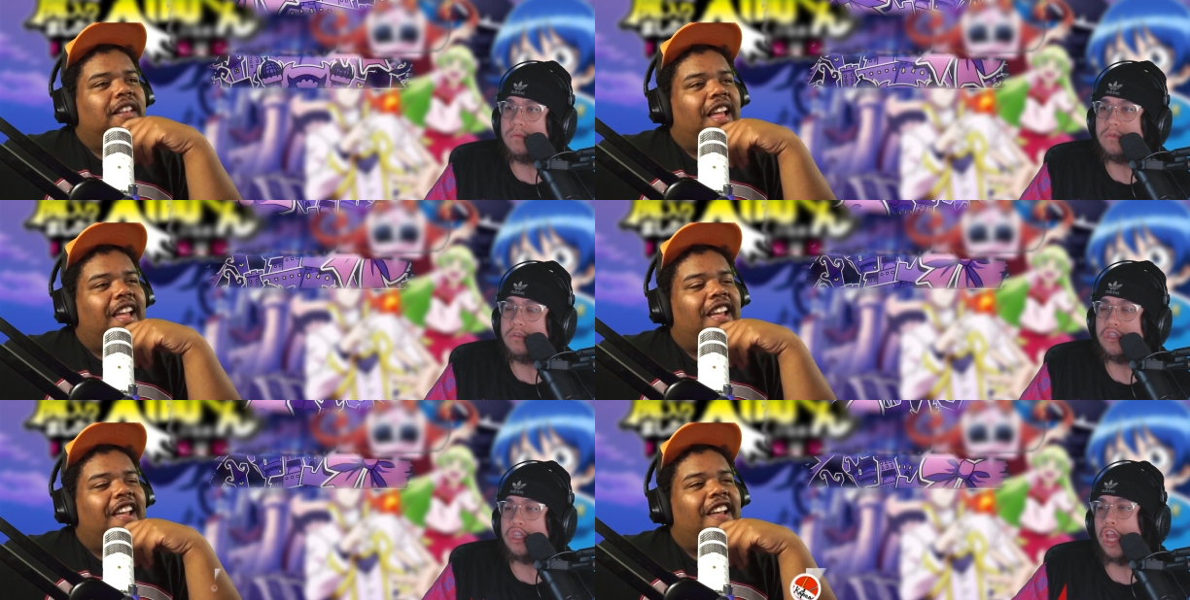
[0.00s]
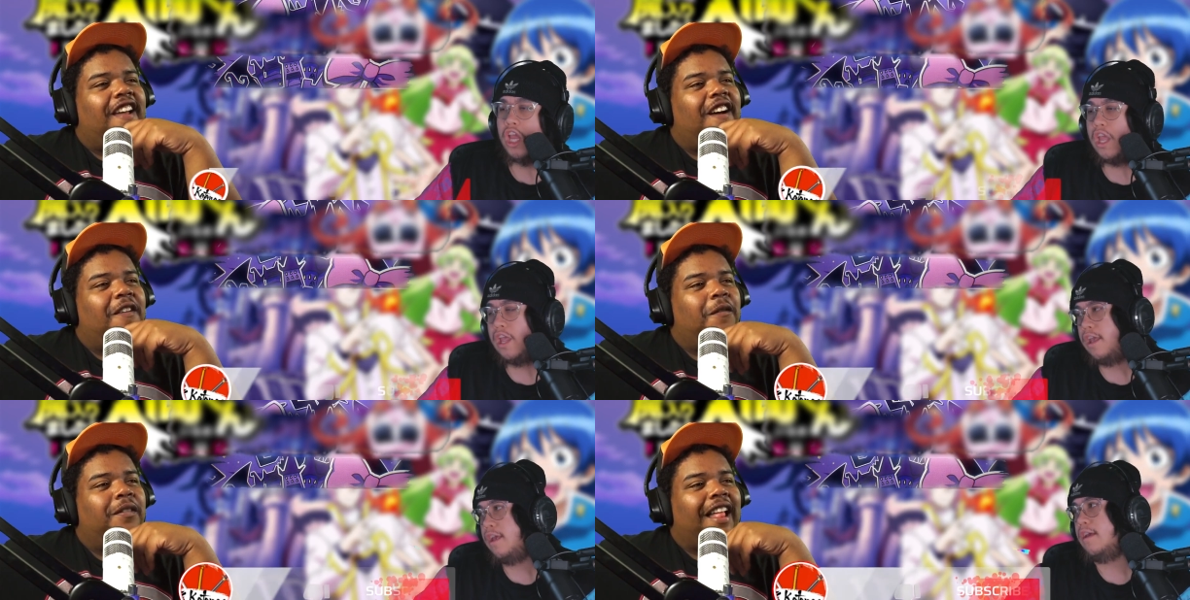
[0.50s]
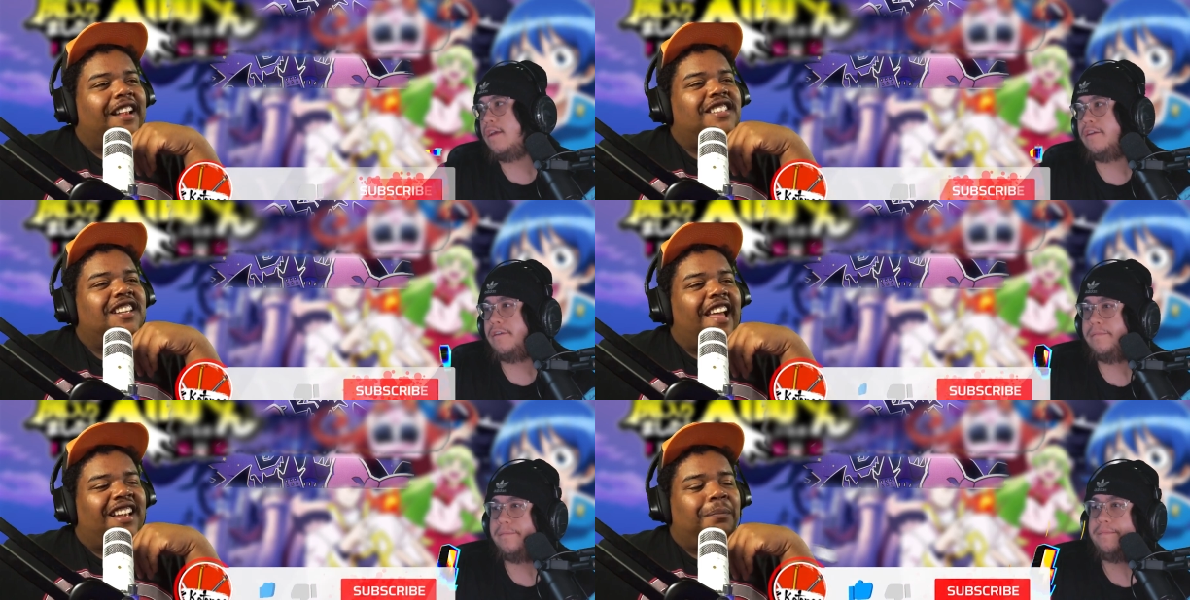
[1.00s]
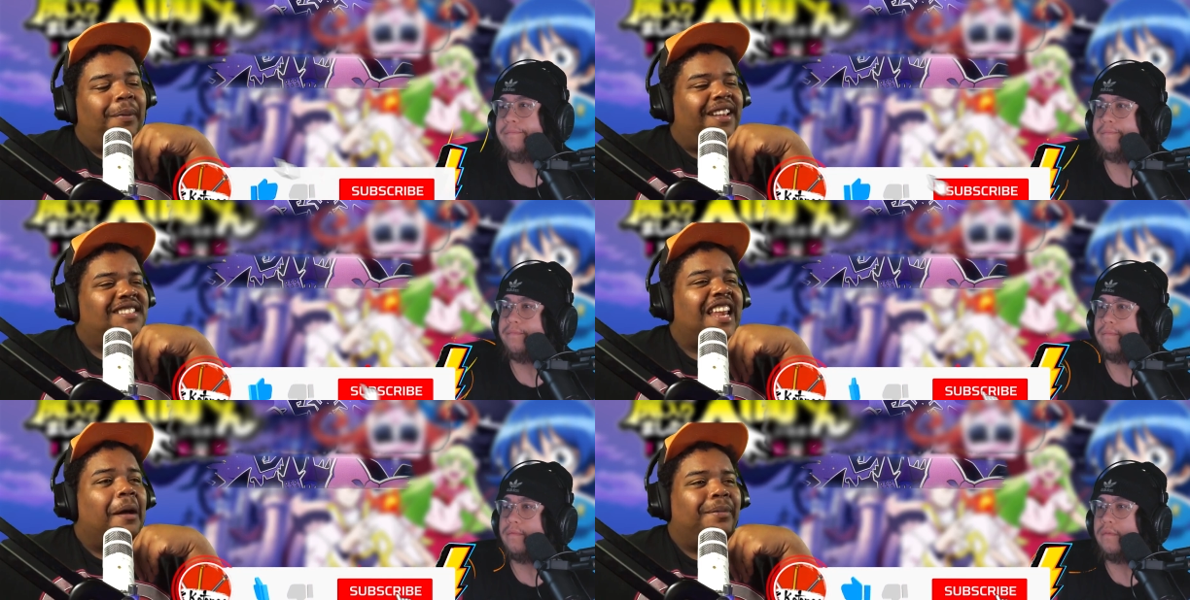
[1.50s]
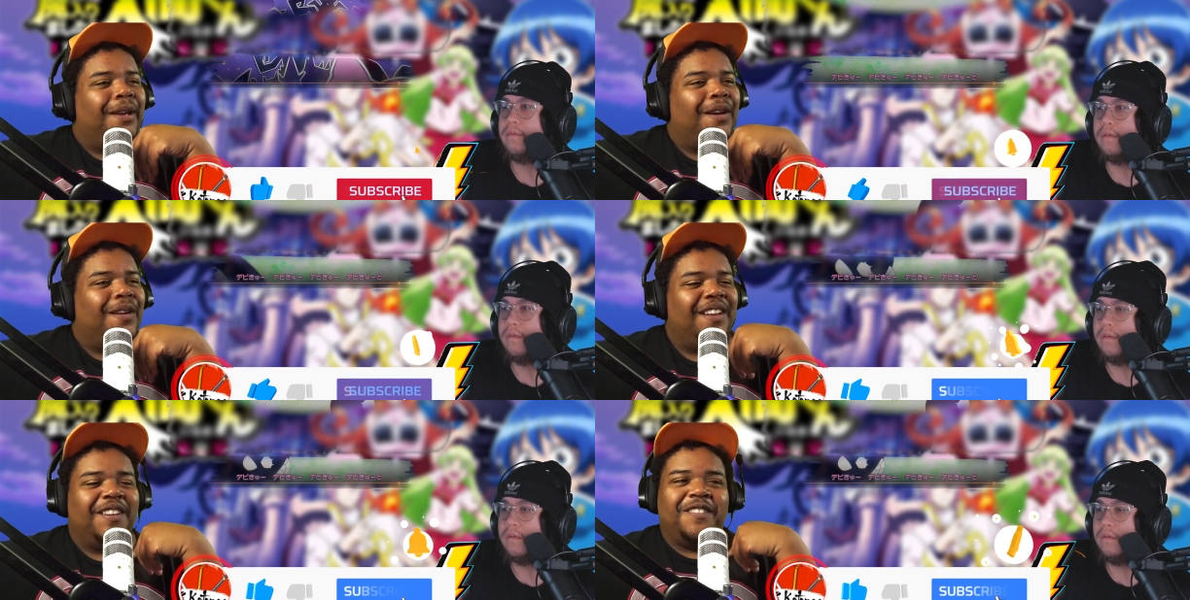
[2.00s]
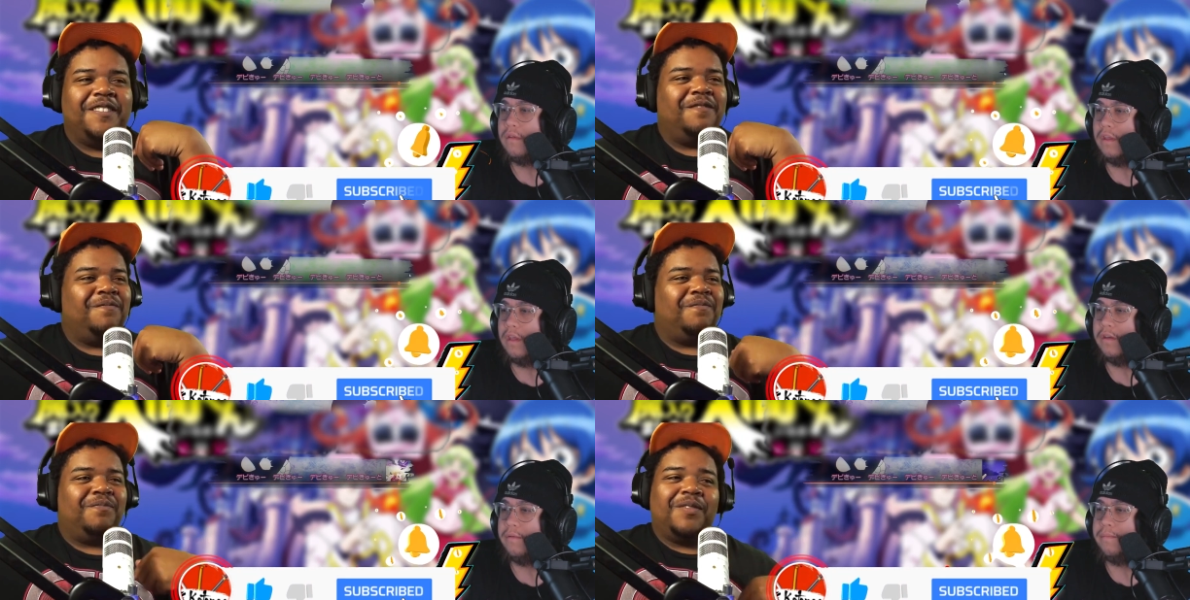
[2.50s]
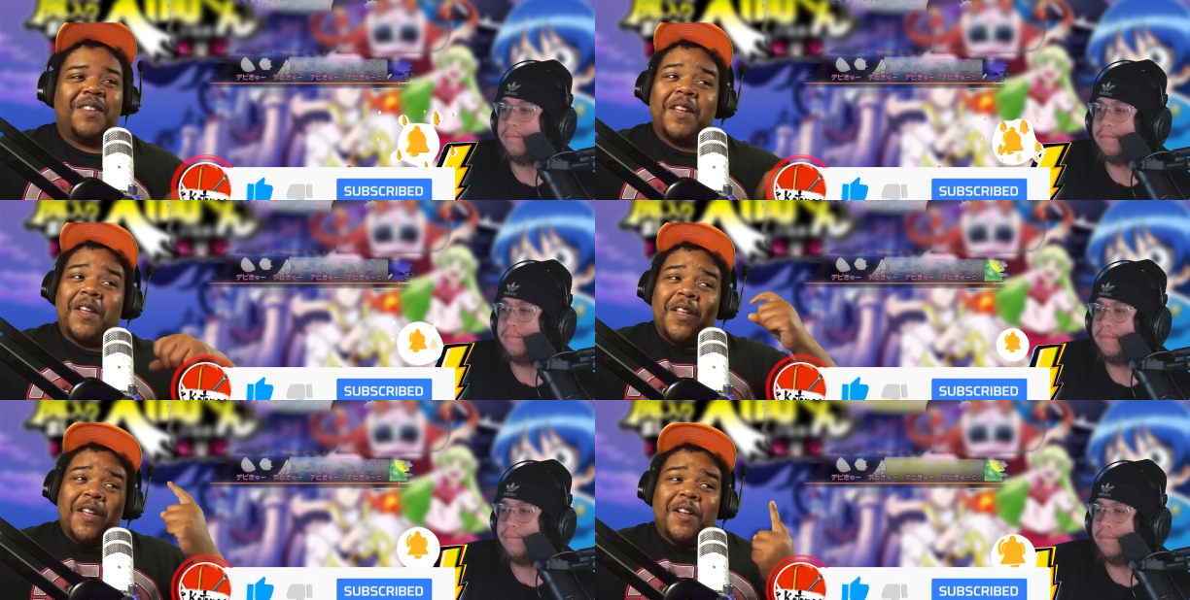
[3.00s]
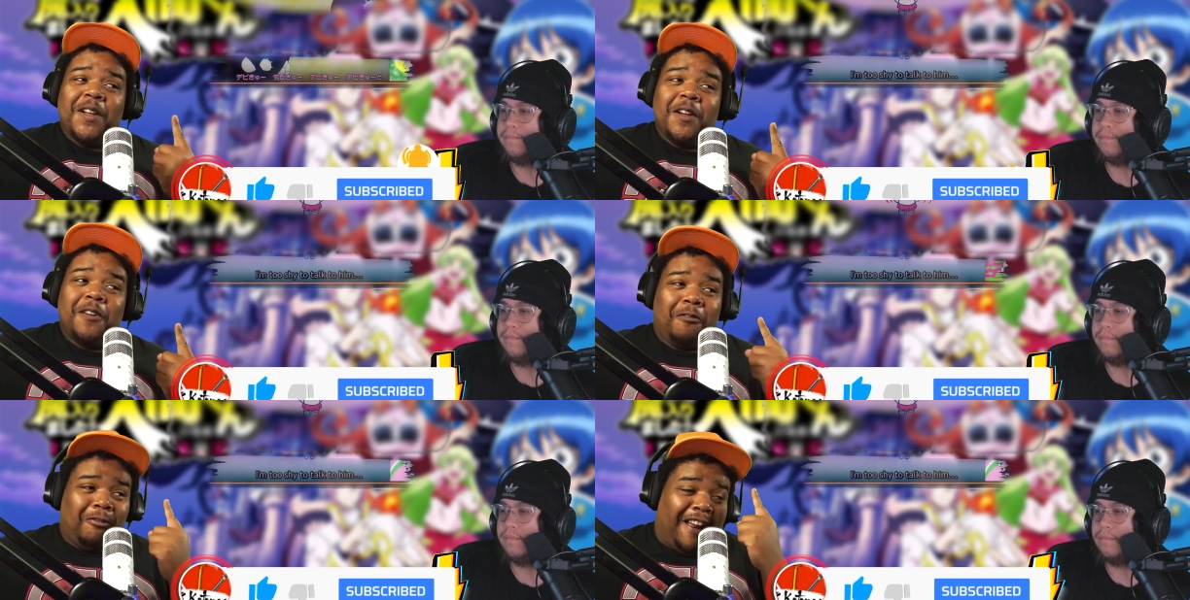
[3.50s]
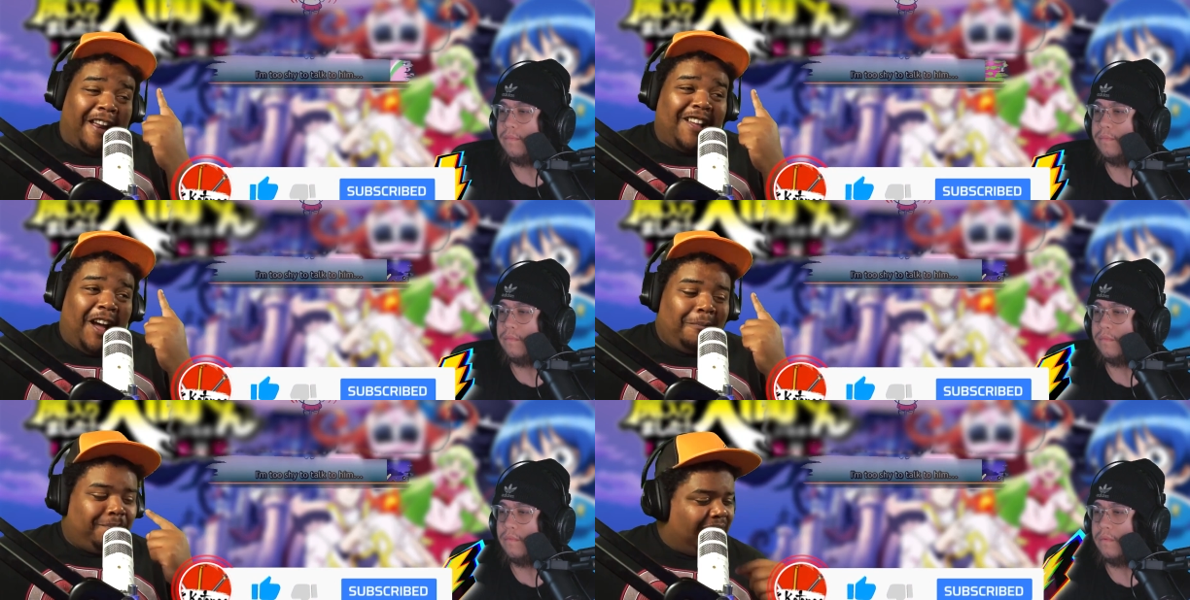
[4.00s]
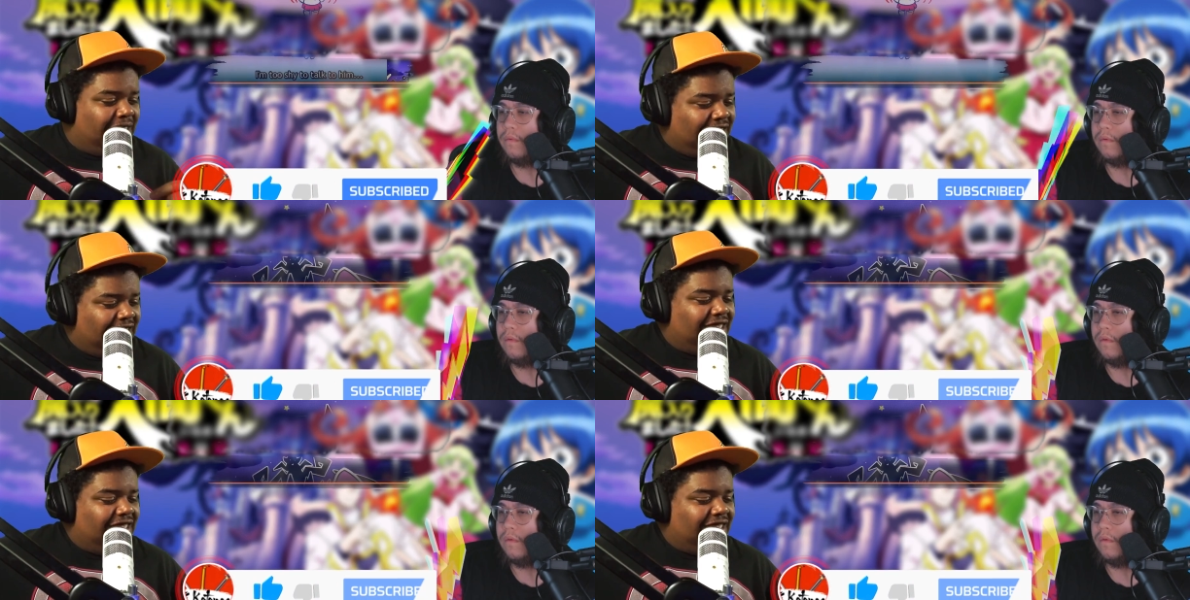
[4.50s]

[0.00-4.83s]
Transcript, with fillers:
Speaker 1: Damn. Damn. That's the next big step, dude. Yep. Rank ups.